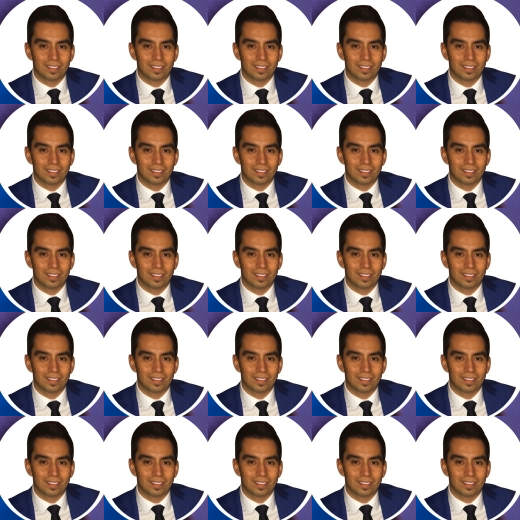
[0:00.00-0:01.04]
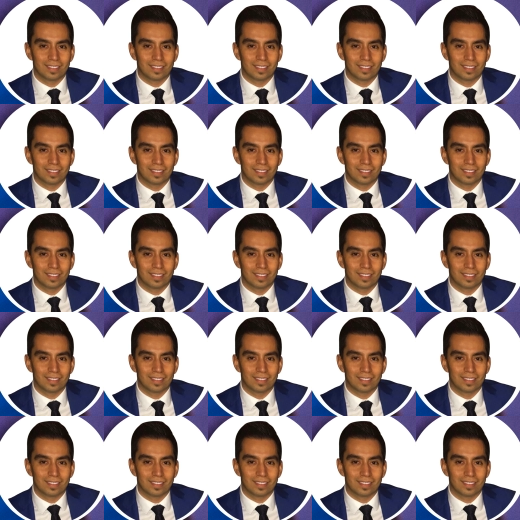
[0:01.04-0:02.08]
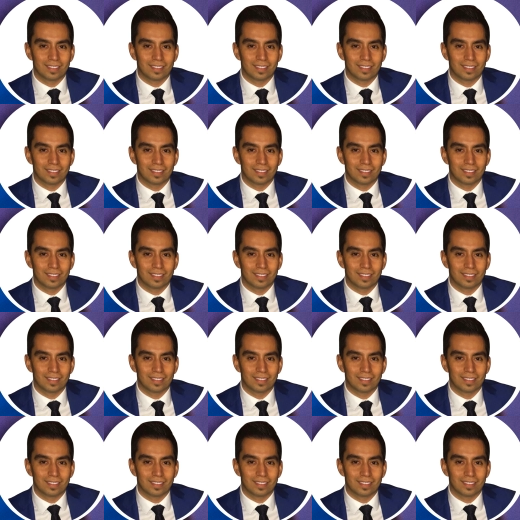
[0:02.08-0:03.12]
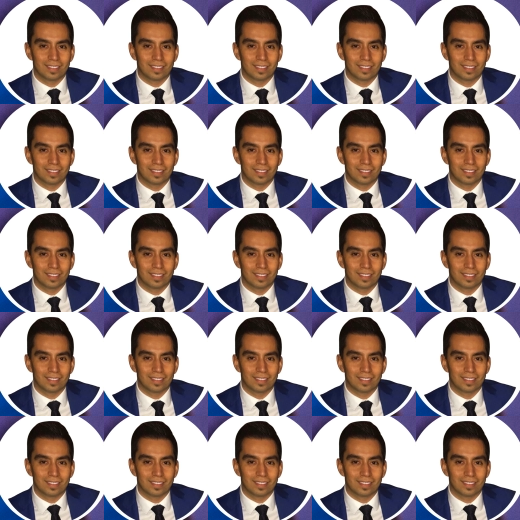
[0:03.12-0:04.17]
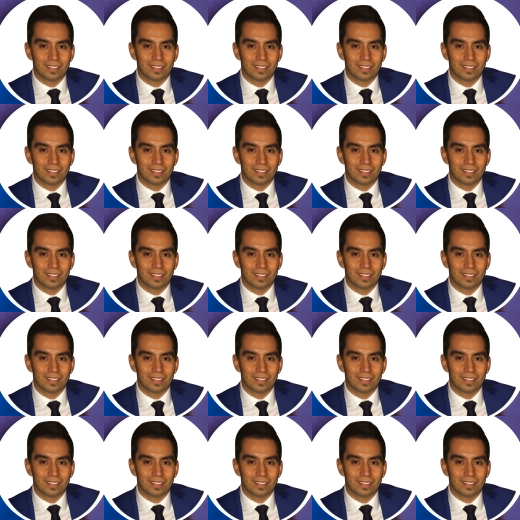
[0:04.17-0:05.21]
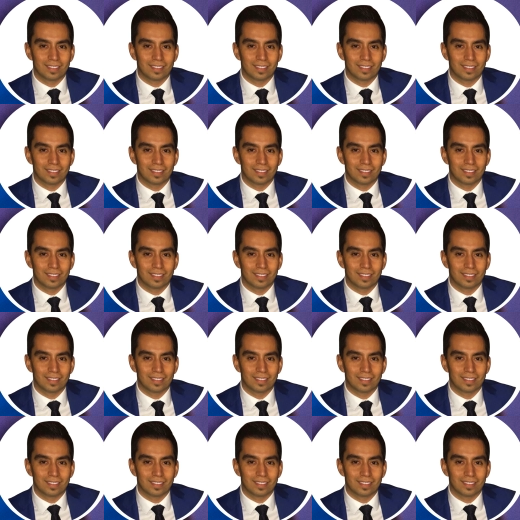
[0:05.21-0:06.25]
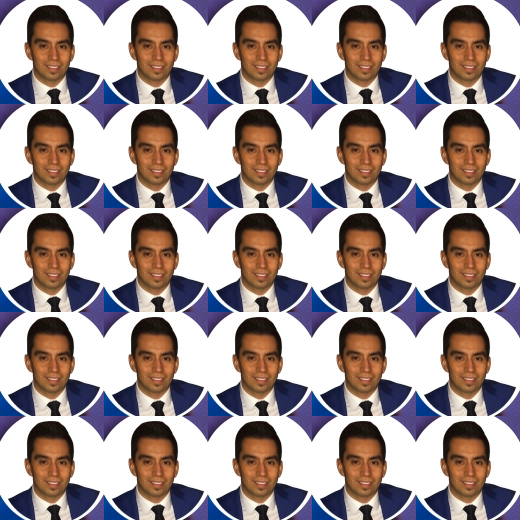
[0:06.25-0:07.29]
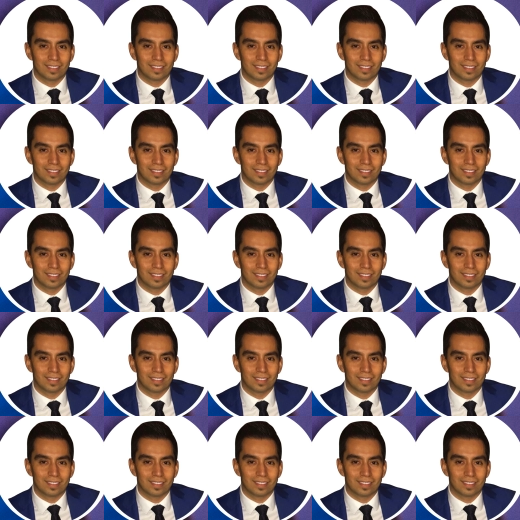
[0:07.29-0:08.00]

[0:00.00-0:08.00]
The face doesn't move, so there is nothing to read.